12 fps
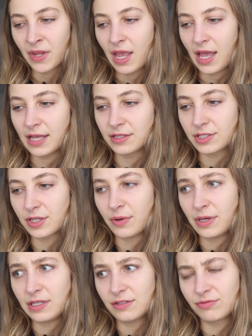And so
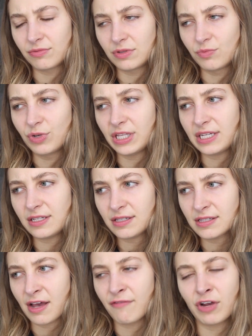he's really
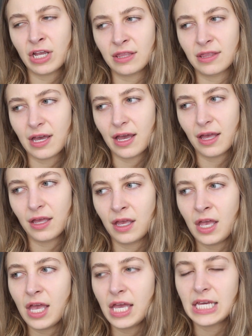discovering that
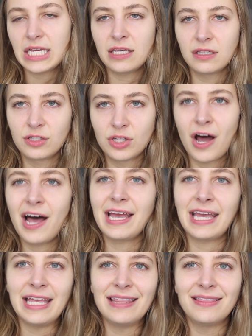he's
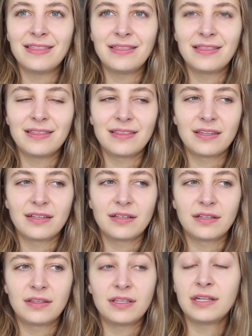not in
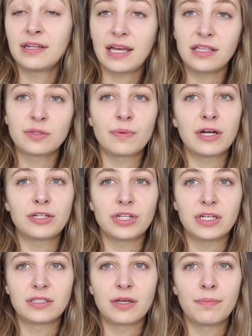the Night's Watch
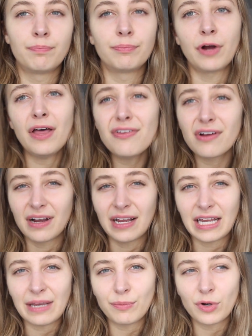as a brother
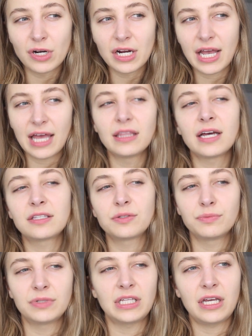anymore, and that's
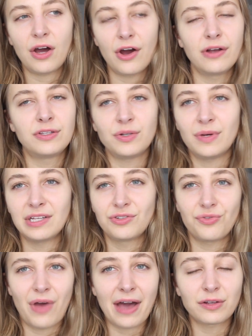really hard to
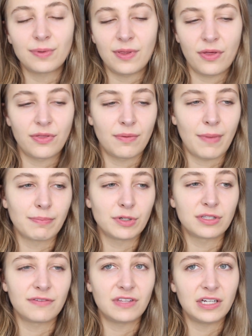interact with other
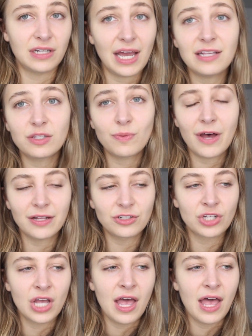members of the Night's
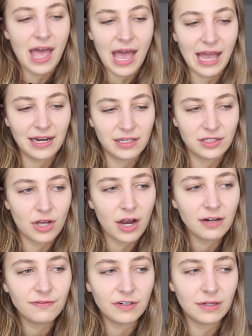Watch. And it's
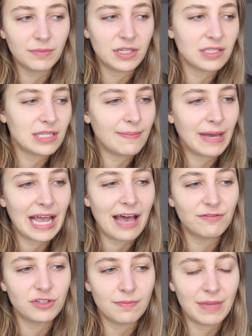hard for him because he might
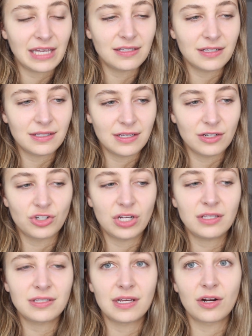have to make
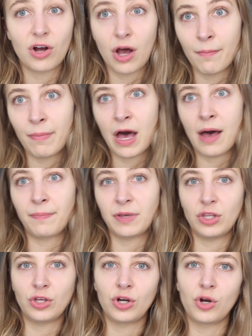decisions that are
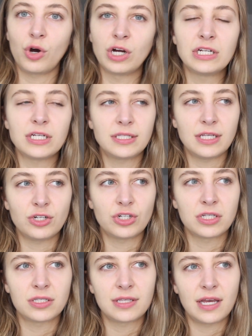unpopular, or
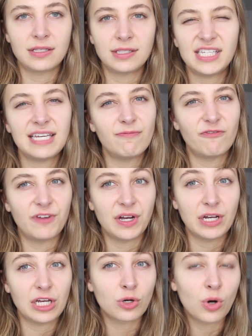decisions that seem
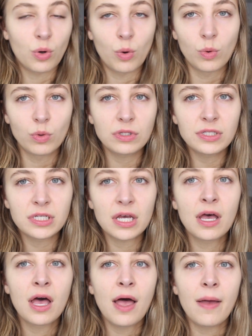very cold
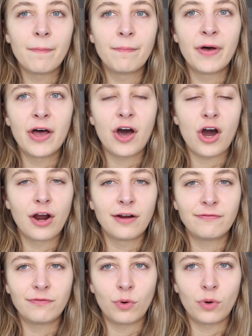but
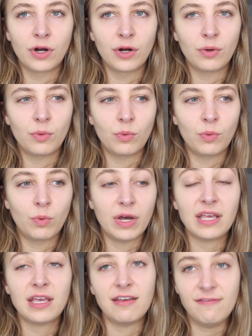are for
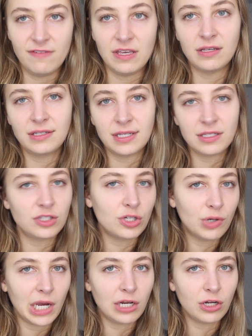what he feels is the
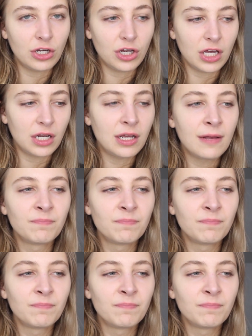greater good.